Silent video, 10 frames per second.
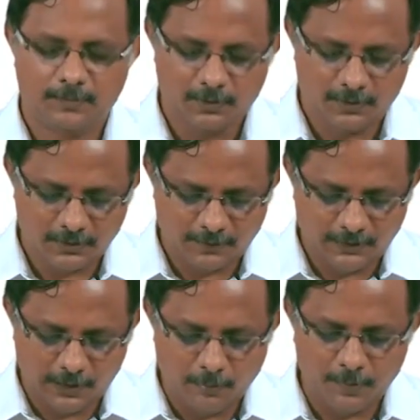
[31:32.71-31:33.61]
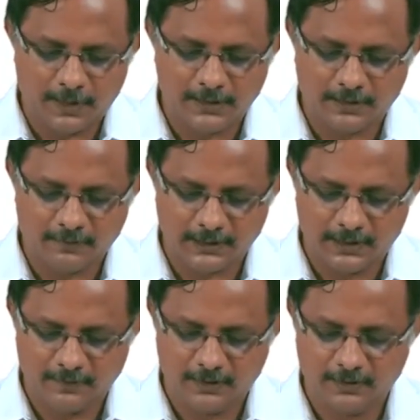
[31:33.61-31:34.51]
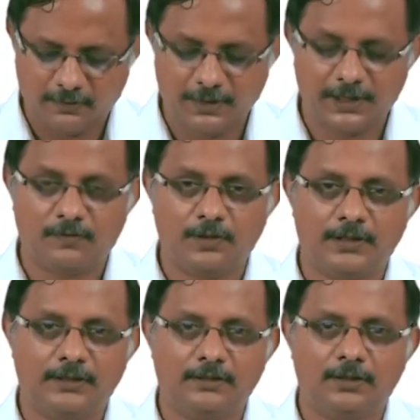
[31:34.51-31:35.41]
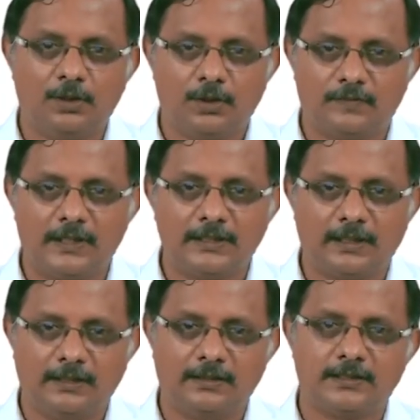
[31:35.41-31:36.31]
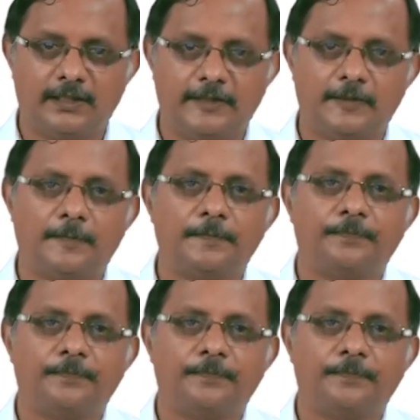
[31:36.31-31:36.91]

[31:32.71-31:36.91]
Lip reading: because of the Nobel Prize that was given in 2014 to work done in this area.